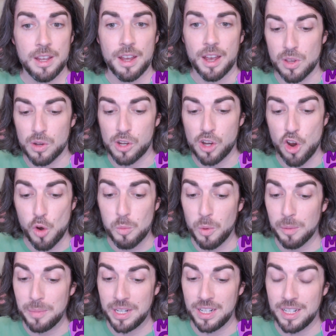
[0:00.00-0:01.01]
So
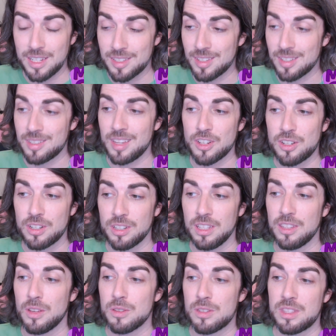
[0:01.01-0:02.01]
comorbidity is essentially
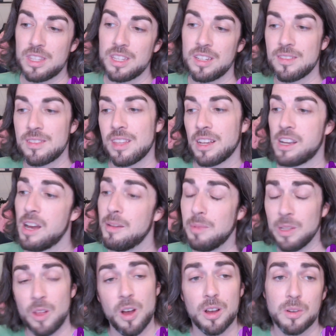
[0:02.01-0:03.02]
those things that come
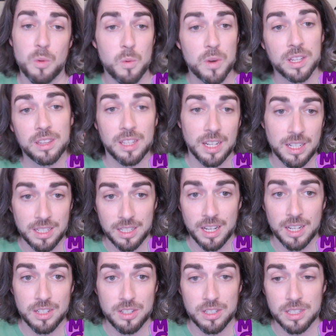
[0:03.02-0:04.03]
along with
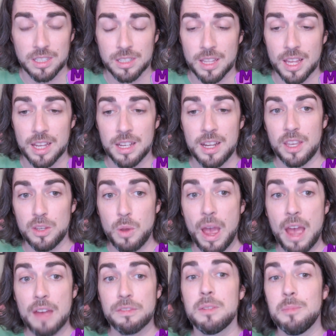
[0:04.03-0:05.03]
ADHD that you
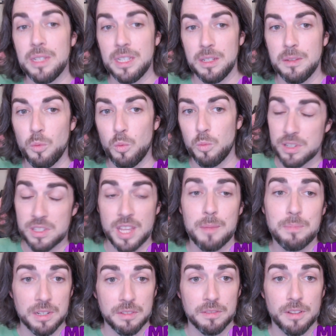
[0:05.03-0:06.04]
have to be
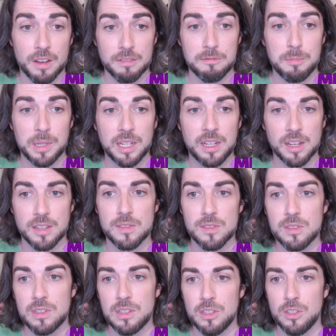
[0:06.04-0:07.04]
perceptive of
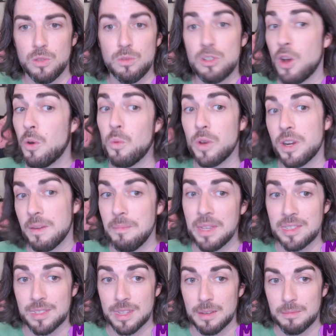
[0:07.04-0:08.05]
because you don't want to
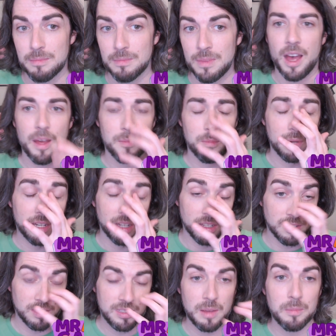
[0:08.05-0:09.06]
miss them.
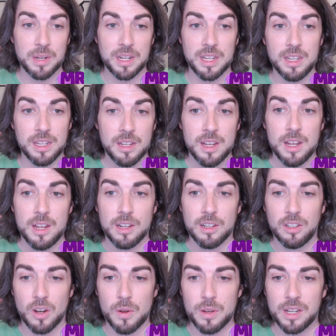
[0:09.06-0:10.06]
Because somebody
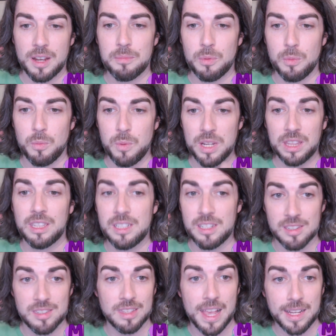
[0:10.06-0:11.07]
growing up with
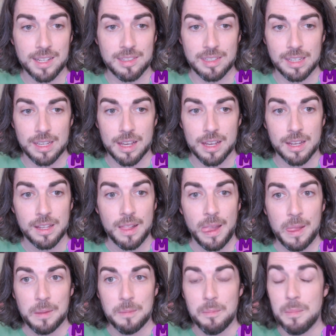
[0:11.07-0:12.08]
dyslexia
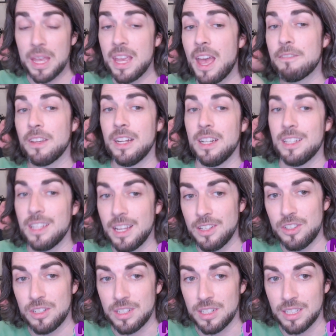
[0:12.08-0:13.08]
may have
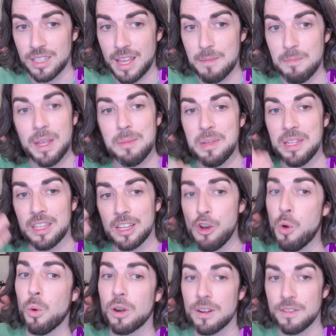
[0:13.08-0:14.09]
ADHD. That may be the
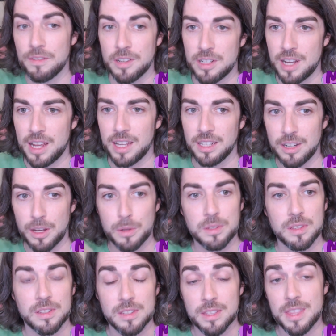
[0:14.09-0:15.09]
core of their
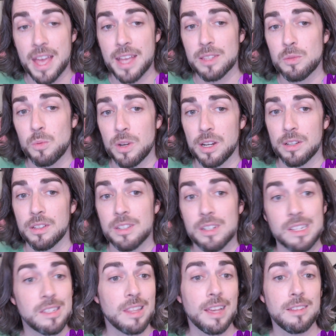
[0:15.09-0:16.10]
diagnosis, and that's where their
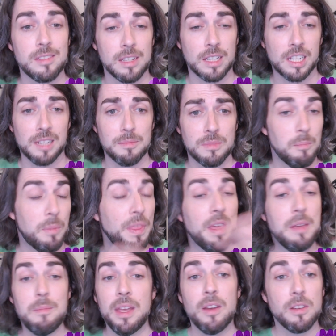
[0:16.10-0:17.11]
dyslexia comes. But
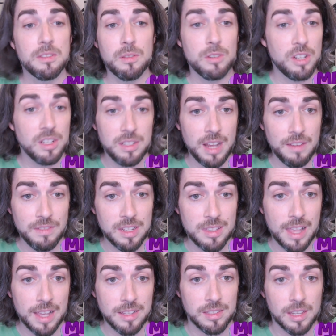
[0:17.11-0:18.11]
they may also just have
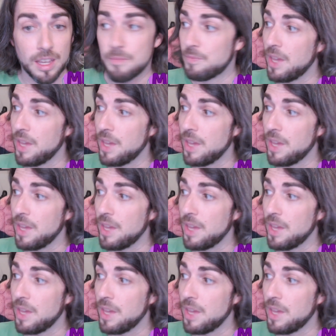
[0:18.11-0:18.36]
dyslexia.